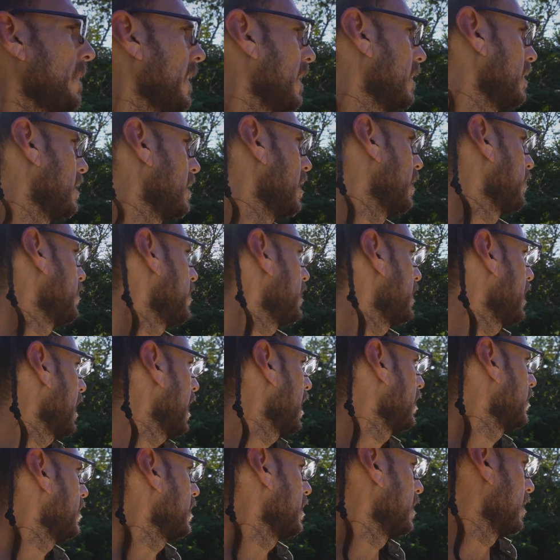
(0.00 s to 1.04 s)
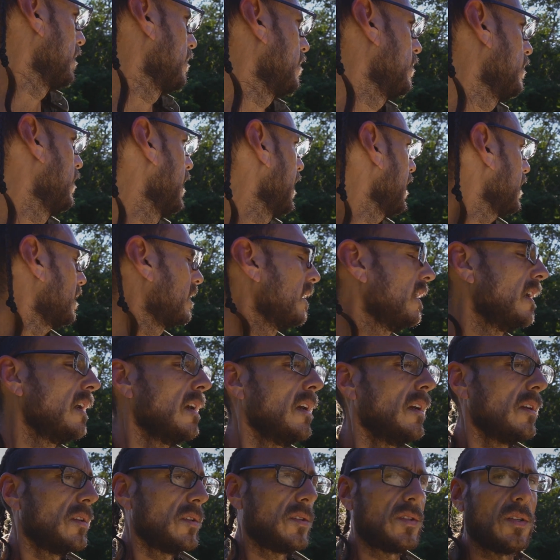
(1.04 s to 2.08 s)
and definitely having an effect.
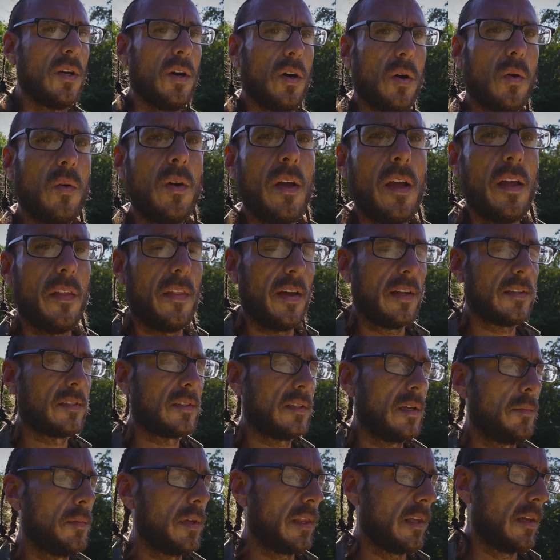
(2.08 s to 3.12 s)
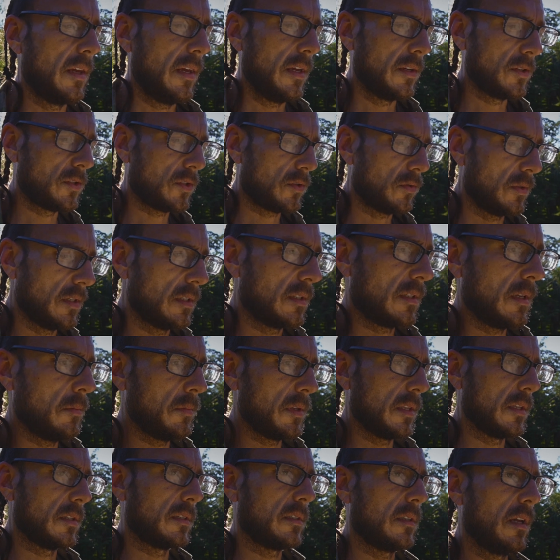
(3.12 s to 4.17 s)
So that's some of the history, some
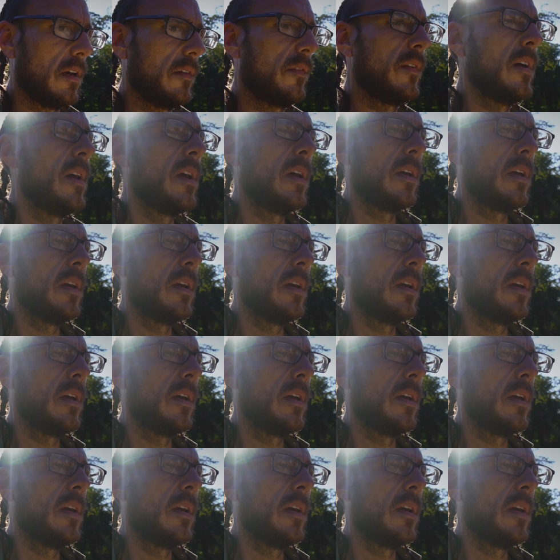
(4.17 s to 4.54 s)
of the stuff,